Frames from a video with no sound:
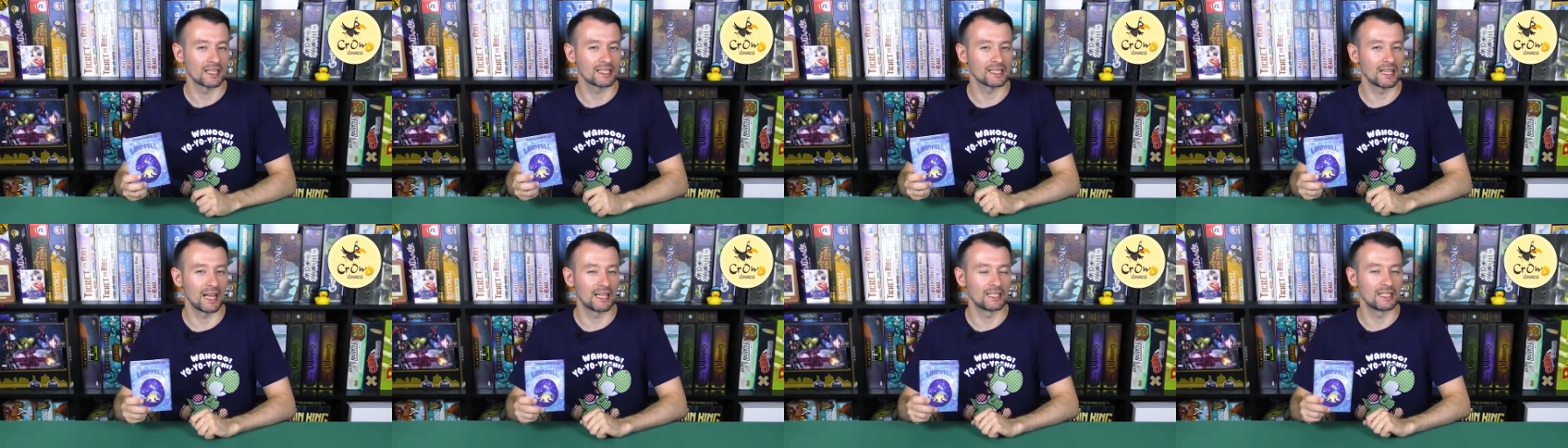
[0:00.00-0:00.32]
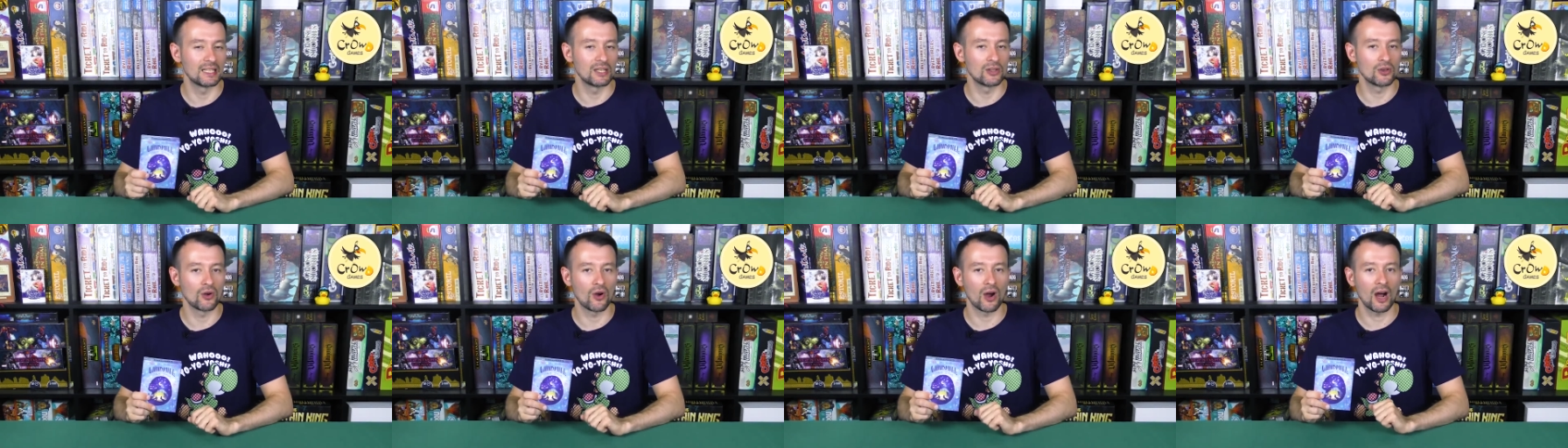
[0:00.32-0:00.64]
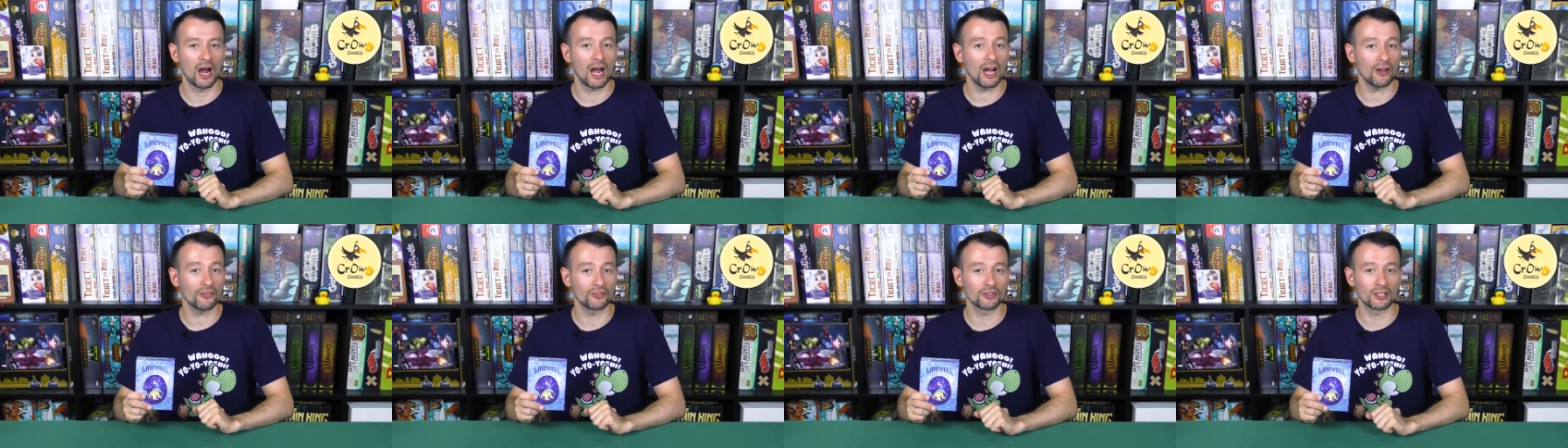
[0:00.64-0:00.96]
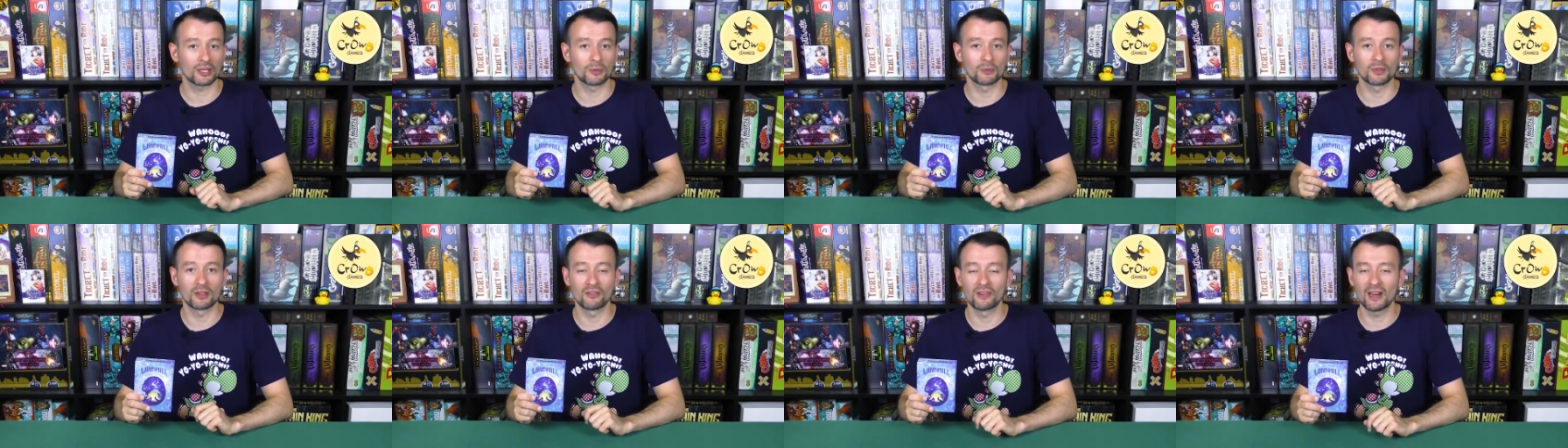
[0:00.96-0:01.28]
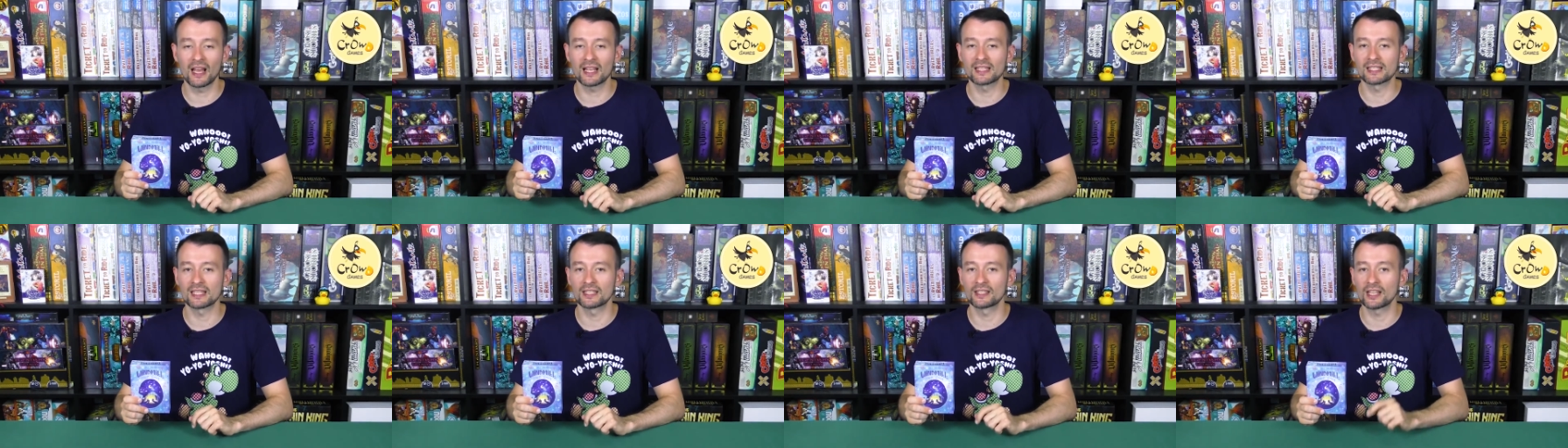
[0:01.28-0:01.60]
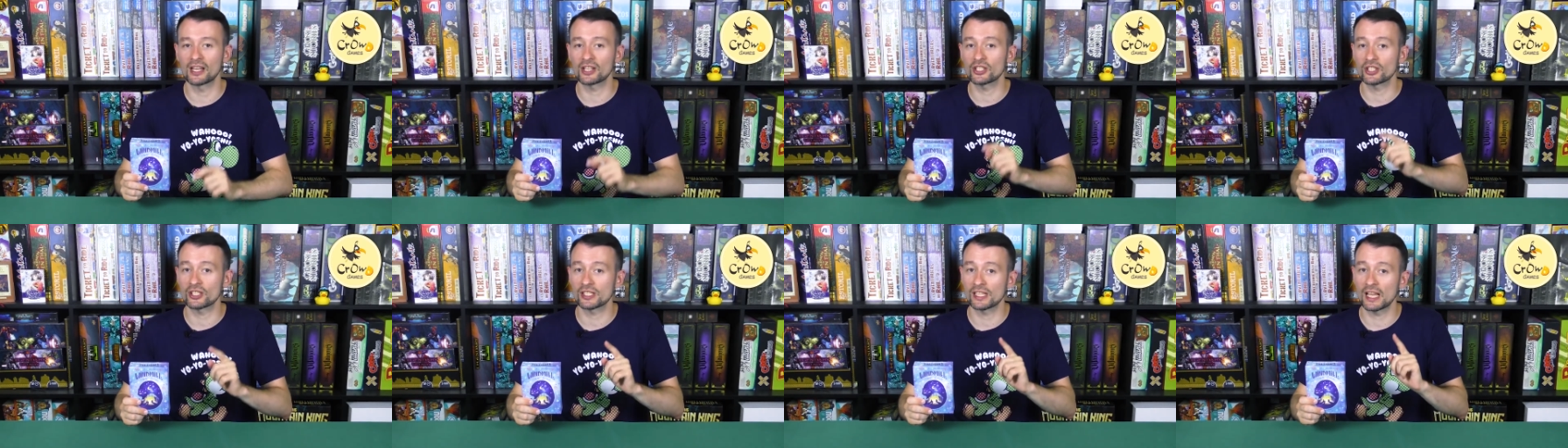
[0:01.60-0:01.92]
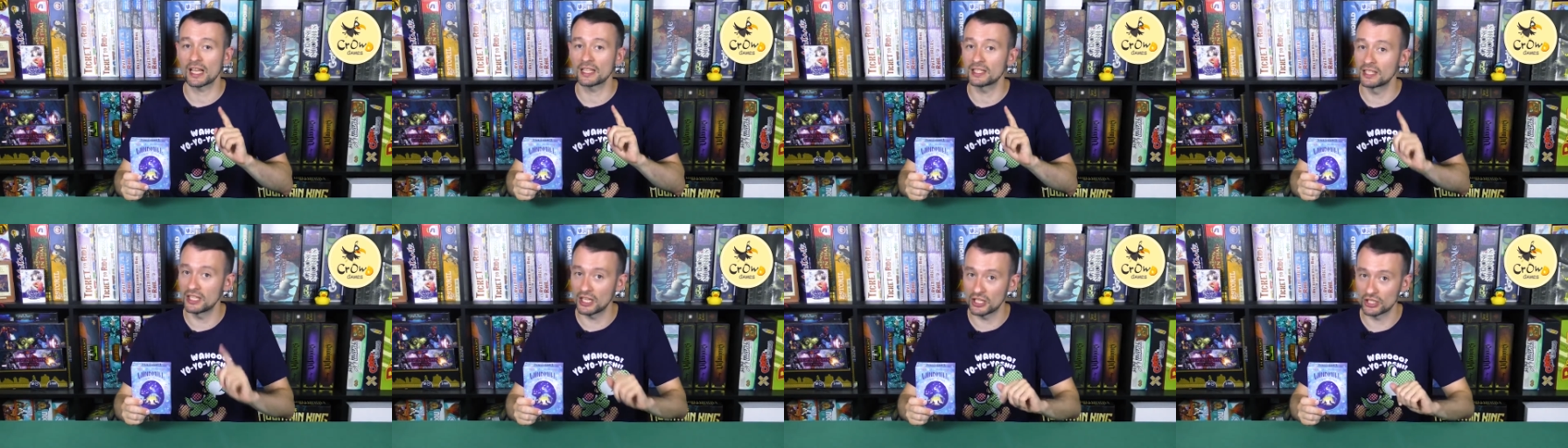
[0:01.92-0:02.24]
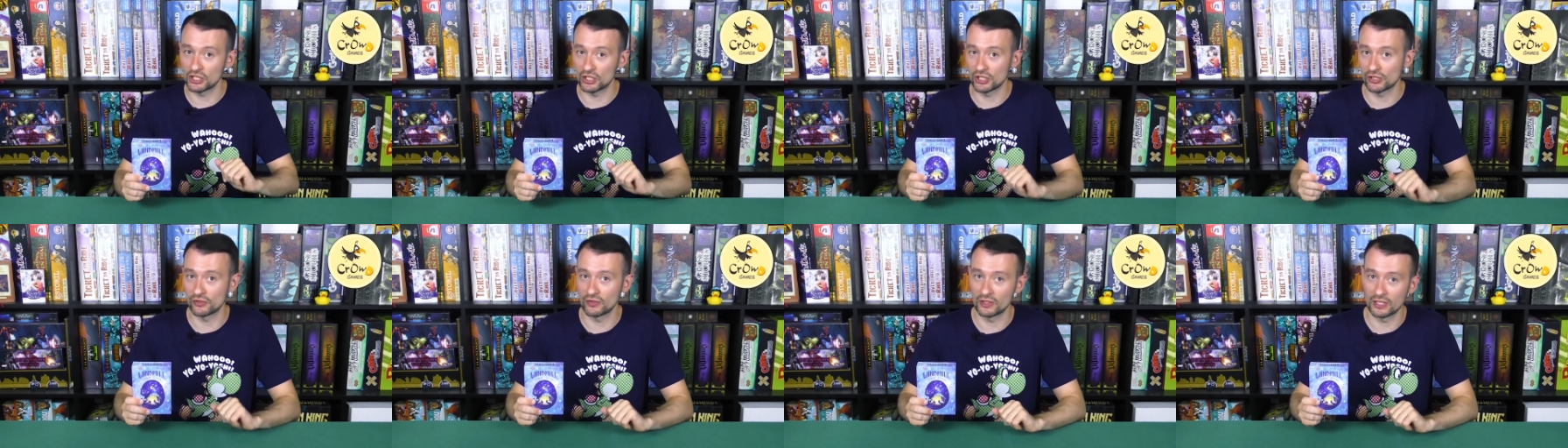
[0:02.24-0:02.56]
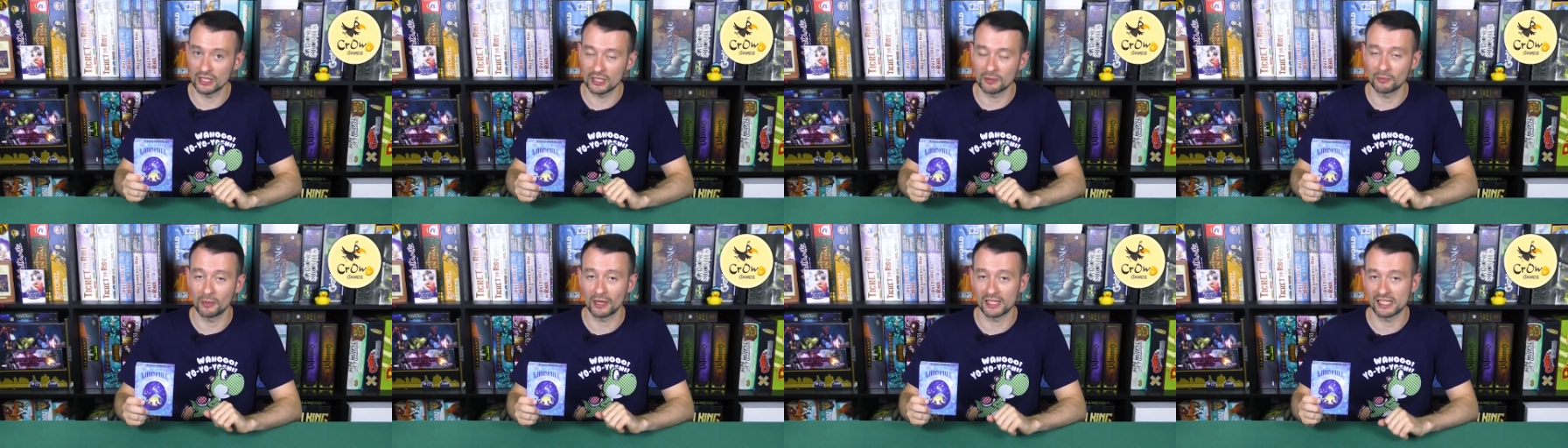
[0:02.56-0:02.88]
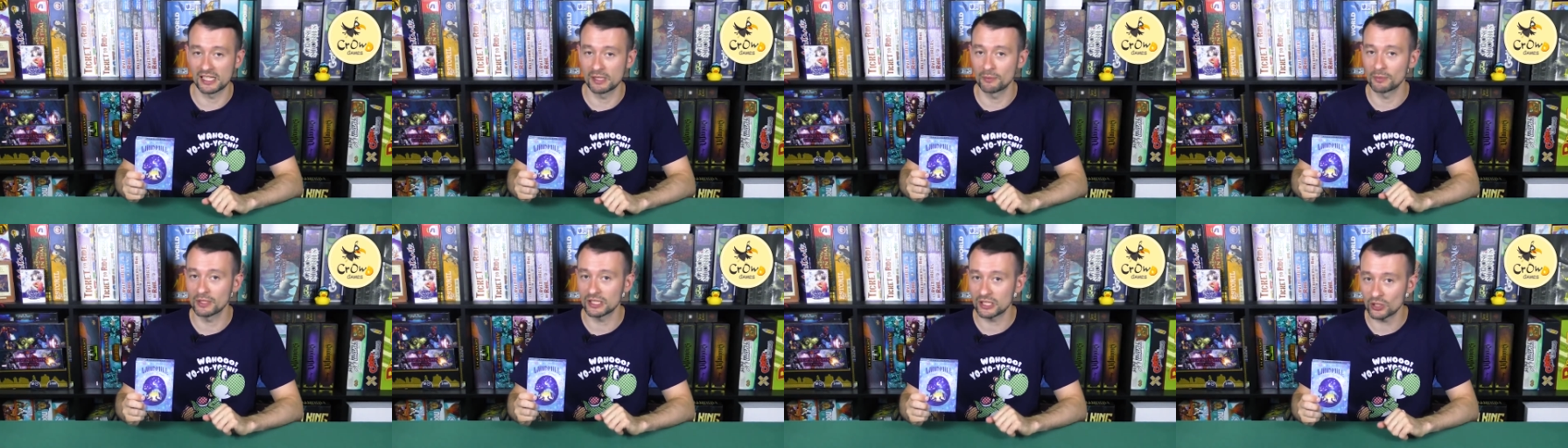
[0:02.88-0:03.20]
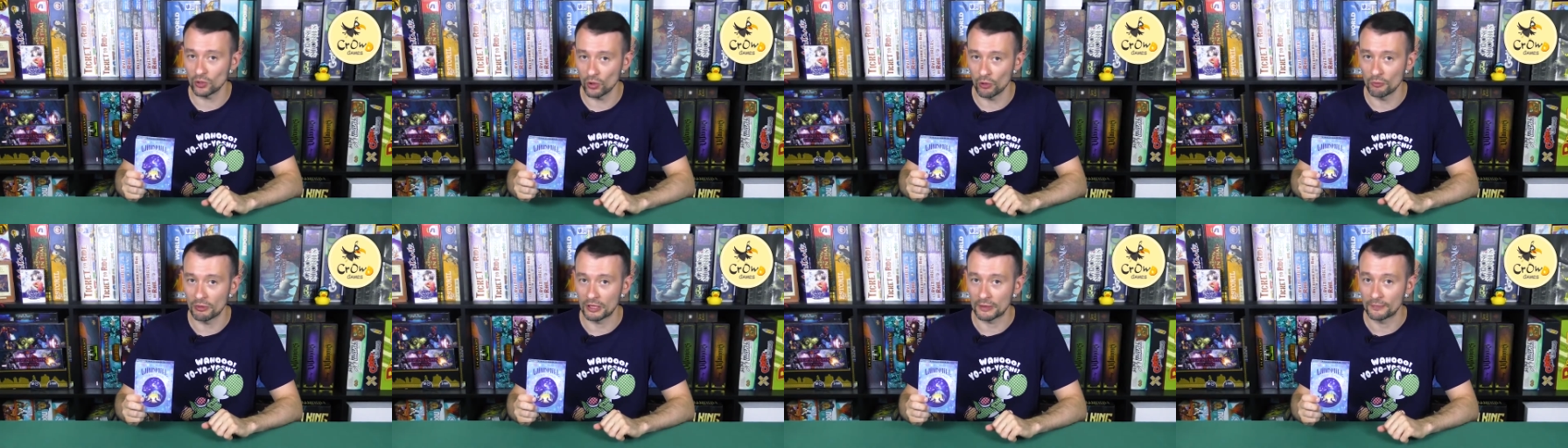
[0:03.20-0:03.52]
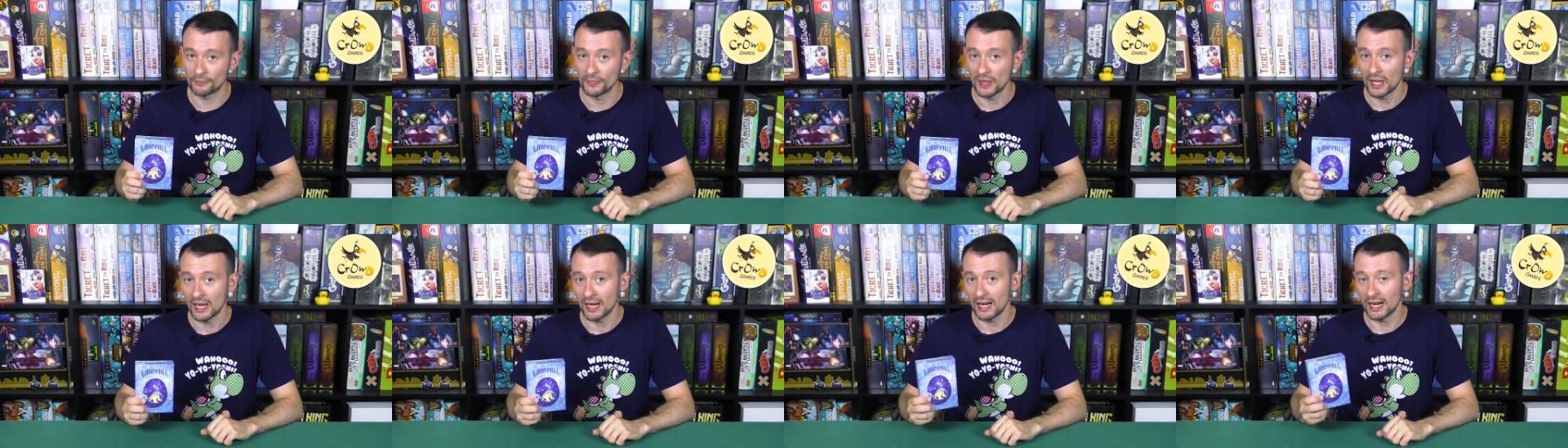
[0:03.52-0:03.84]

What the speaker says: By the way, its author is our compatriot Maxim Istomin